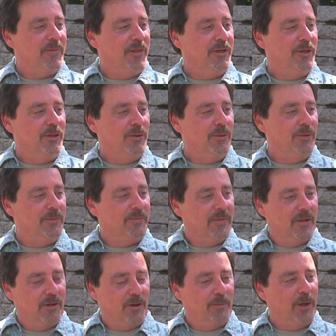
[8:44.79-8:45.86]
the new
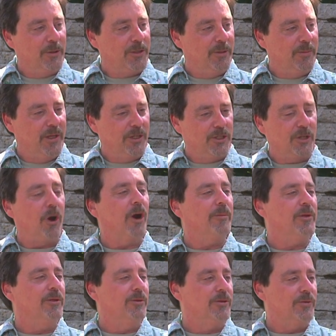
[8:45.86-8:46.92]
Hermosa Beach
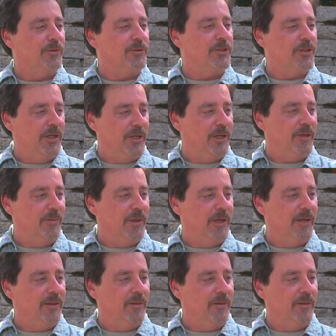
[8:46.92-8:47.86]
Carbon Neutral City Committee.